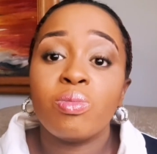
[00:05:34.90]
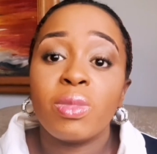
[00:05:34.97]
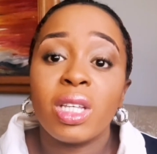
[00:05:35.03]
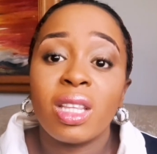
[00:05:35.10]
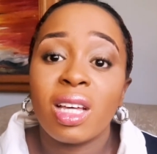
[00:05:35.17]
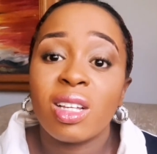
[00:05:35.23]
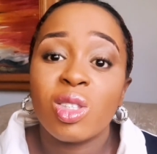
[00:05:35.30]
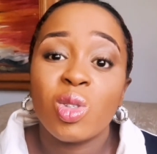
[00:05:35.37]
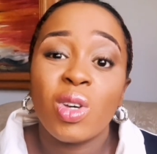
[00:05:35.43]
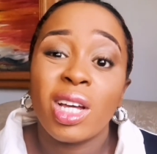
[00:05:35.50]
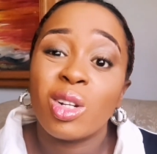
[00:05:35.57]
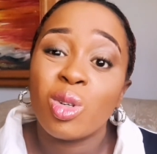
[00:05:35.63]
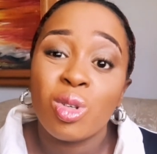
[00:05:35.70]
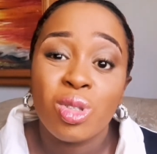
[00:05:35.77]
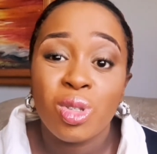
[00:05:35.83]
mean that you are
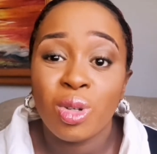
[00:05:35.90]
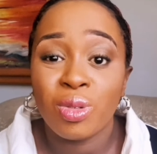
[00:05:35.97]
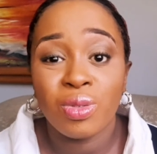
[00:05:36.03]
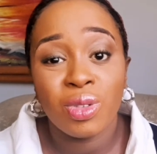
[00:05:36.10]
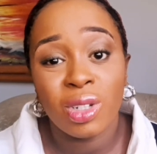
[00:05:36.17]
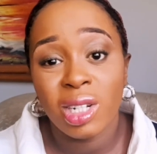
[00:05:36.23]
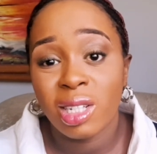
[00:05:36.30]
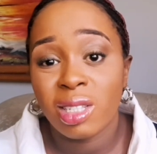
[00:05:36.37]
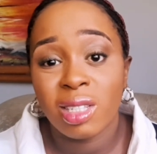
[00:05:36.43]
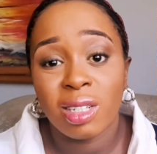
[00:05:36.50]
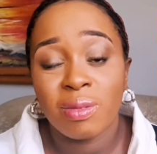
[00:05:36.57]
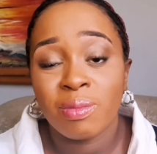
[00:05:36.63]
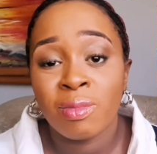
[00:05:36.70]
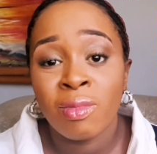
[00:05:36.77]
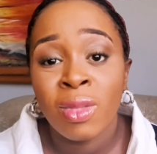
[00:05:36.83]
not
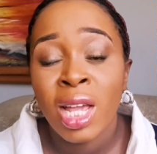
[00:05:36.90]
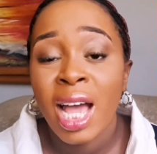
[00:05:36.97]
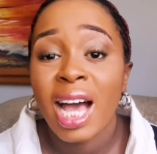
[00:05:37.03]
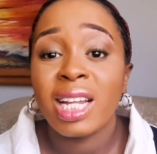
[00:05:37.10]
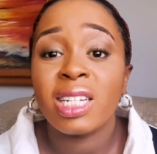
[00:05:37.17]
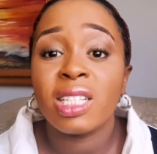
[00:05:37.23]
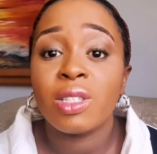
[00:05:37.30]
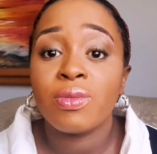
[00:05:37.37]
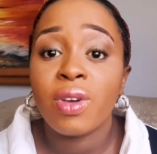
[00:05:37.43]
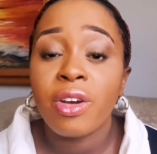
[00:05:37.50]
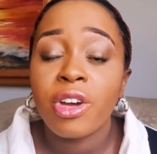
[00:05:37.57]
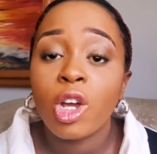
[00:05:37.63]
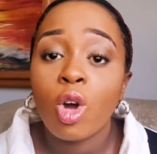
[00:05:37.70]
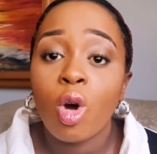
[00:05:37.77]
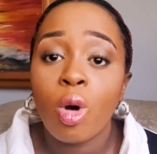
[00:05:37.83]
ovulating. And it's
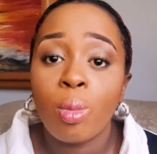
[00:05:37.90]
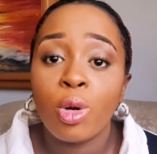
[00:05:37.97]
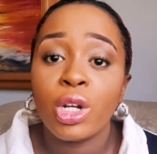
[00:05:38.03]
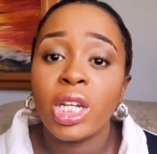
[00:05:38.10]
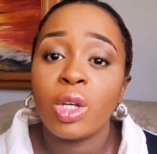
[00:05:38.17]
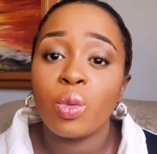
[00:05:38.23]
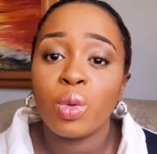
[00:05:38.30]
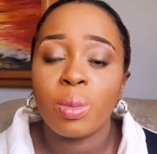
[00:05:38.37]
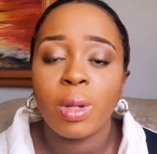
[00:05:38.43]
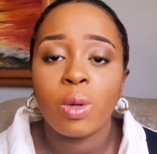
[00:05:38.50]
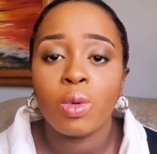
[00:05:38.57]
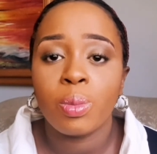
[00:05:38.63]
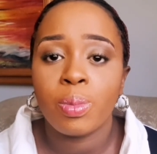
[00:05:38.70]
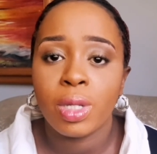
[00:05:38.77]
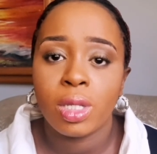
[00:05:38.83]
very common in women
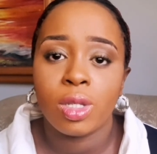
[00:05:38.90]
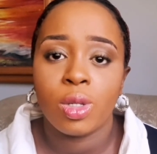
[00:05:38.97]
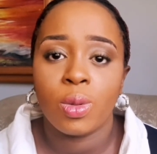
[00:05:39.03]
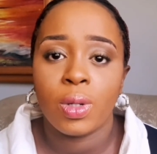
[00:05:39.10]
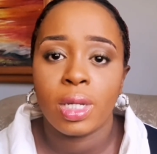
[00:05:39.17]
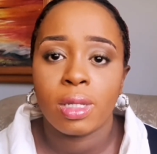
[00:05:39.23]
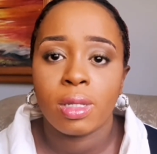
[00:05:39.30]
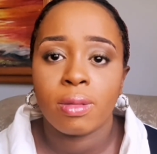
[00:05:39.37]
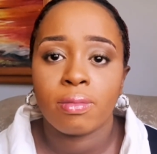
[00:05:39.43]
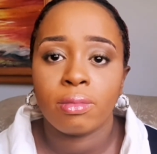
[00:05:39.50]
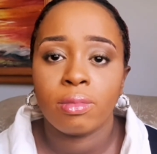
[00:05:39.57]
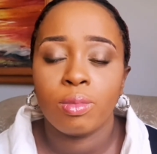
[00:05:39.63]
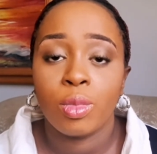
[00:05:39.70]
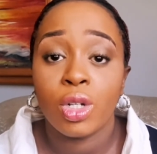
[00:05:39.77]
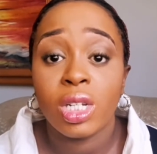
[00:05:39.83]
with PCOS,
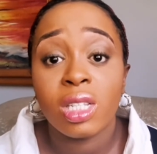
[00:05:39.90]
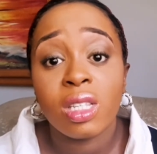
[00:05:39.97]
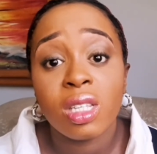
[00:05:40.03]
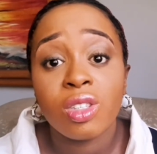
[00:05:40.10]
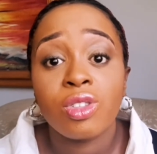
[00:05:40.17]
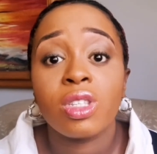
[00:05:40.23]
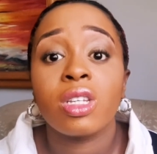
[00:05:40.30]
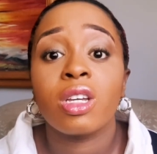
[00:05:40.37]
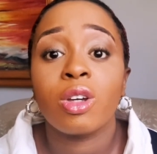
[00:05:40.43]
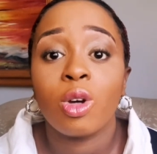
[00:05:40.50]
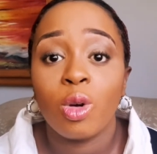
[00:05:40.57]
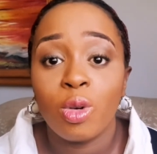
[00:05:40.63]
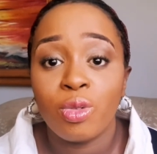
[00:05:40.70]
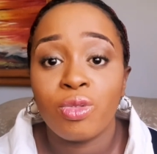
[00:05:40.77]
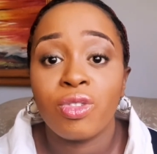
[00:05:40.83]
polycystic
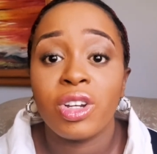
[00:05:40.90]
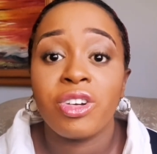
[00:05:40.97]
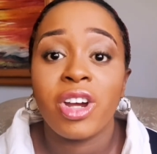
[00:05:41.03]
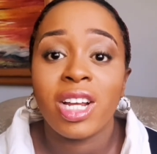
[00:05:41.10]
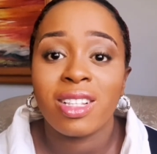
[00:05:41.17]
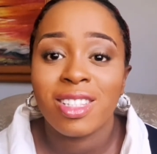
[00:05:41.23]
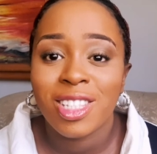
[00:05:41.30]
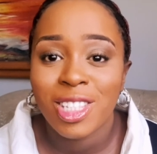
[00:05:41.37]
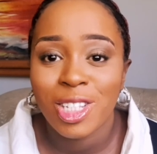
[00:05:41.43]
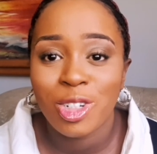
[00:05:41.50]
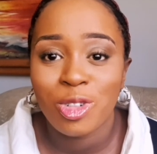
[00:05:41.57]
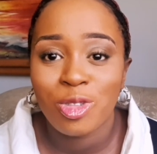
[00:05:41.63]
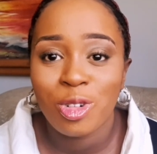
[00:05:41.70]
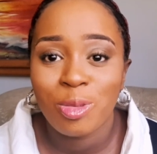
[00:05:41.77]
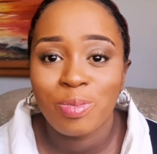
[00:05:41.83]
ovarian
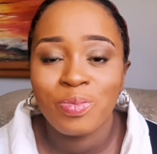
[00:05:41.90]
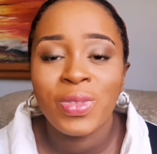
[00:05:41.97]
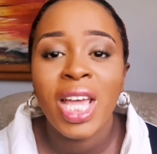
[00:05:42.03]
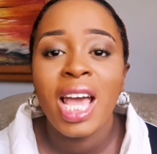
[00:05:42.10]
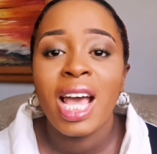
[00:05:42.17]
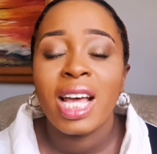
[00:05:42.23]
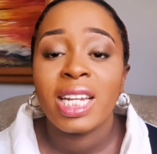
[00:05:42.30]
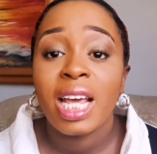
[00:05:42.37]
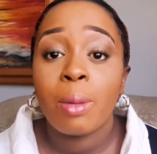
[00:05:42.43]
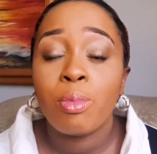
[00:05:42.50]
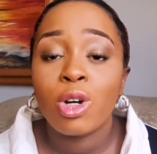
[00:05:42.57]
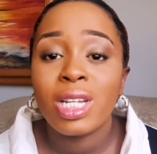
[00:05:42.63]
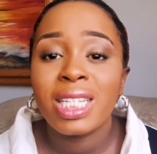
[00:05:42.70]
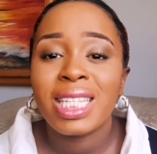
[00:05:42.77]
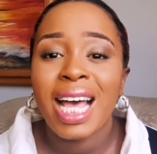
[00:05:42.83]
syndrome. Their
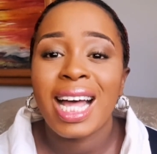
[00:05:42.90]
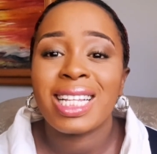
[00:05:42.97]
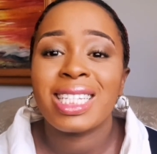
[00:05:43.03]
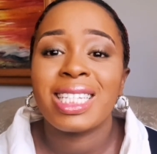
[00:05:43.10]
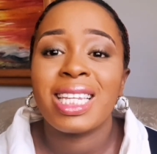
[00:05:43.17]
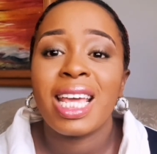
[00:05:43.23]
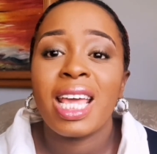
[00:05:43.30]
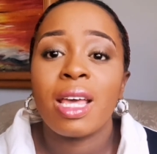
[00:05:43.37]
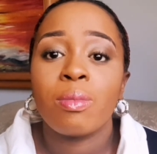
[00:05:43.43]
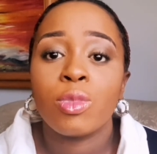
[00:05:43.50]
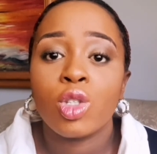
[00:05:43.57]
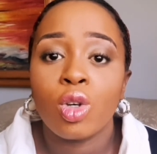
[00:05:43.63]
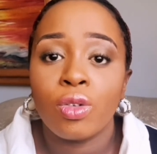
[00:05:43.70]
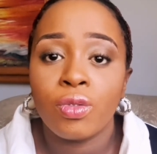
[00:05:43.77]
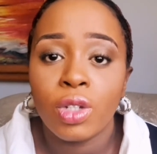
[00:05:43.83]
bodies
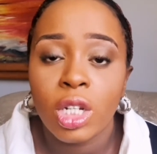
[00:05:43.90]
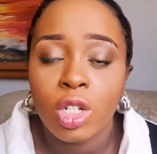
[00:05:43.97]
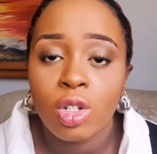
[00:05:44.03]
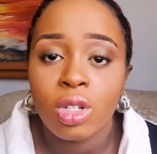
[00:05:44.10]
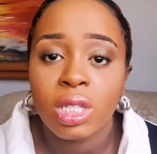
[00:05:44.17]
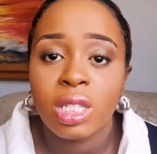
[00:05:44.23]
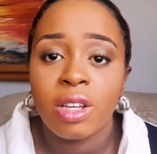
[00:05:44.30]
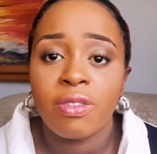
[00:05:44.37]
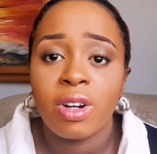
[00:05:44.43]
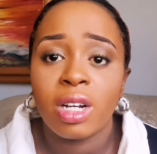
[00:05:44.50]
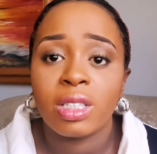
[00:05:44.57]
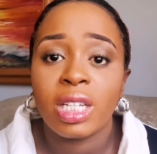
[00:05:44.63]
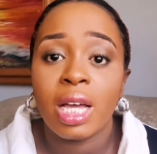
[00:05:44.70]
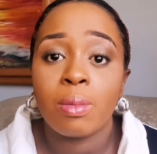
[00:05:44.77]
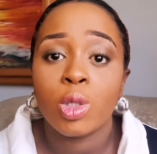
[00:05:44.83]
attempt ovulation several
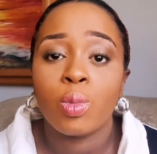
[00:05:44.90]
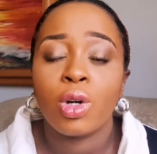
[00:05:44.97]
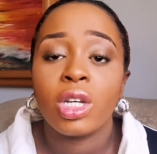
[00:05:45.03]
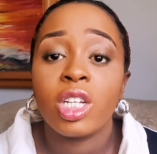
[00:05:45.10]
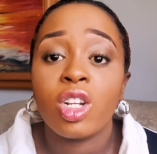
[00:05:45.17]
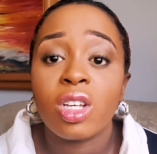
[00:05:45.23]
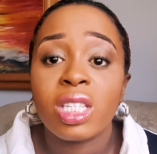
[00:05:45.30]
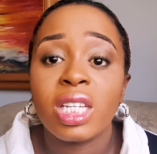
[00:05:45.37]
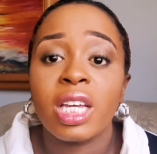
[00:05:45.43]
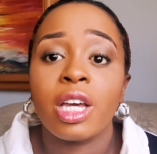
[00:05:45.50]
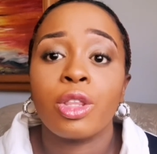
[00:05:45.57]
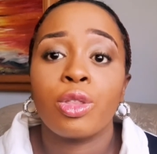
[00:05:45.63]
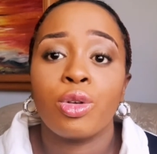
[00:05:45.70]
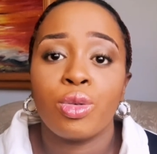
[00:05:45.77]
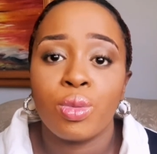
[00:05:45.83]
times, but it doesn't
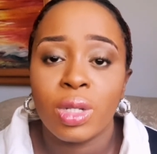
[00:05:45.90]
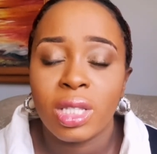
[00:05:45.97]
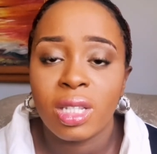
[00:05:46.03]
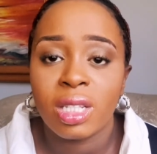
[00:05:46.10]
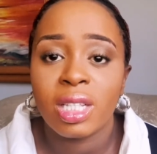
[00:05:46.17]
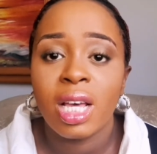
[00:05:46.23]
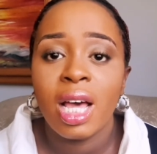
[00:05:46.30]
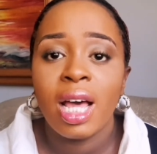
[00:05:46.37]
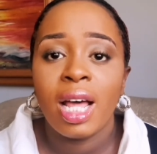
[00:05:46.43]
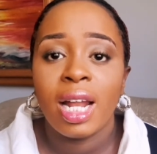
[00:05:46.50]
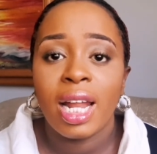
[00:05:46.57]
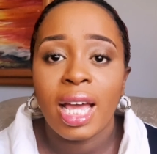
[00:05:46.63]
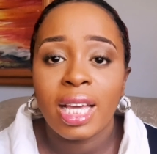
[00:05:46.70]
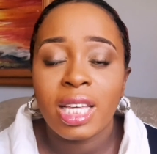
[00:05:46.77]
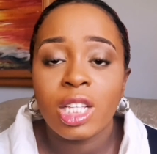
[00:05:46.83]
get through with it.
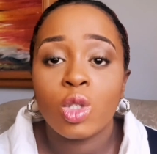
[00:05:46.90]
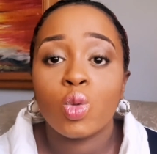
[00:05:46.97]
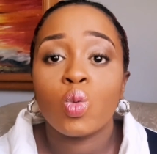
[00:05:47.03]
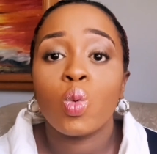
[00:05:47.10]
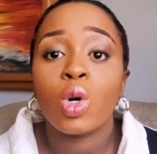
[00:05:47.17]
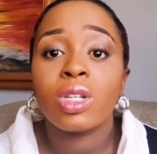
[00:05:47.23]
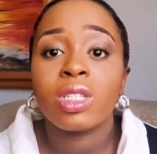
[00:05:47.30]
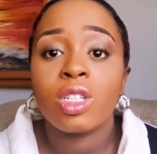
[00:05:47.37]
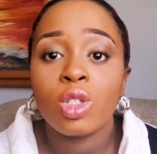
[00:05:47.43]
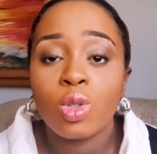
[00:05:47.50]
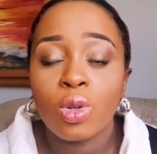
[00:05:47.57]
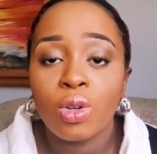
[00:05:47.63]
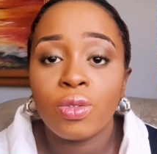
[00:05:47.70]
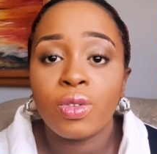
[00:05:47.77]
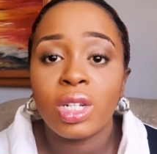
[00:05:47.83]
Like, it's wanting to
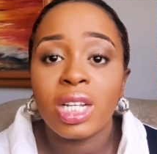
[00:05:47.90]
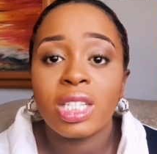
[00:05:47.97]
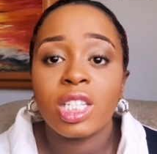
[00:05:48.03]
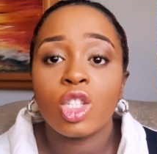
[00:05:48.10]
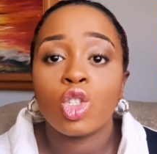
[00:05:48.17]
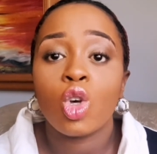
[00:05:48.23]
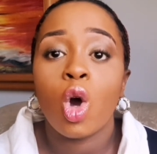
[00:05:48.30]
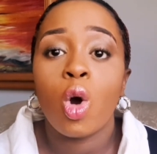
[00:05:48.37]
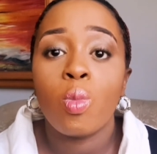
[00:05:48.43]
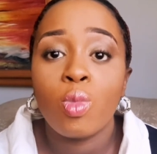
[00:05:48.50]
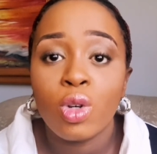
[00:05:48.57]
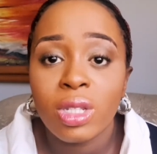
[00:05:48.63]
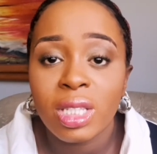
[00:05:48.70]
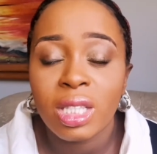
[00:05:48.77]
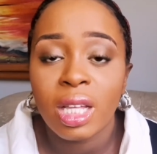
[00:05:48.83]
ovulate, it's
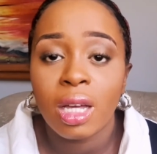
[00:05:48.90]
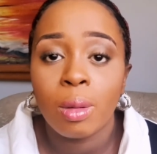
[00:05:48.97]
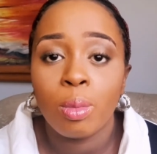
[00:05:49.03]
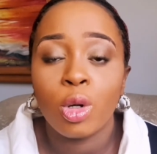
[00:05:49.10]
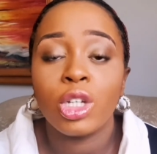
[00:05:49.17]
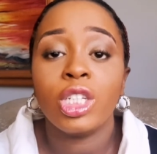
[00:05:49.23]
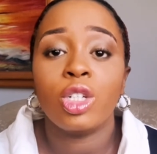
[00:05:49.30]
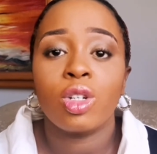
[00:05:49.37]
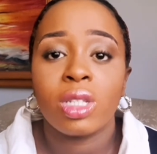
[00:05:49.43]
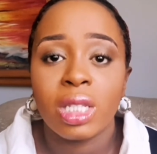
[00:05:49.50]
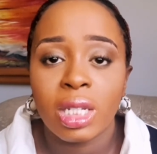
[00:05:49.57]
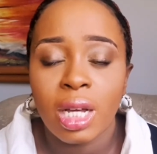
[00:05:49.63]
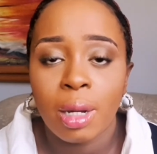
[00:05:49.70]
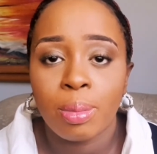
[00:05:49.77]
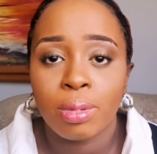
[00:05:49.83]
almost there, but it
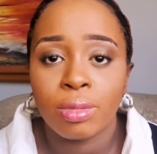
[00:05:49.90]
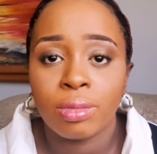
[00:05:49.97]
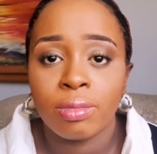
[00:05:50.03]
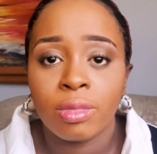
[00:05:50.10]
doesn't happen.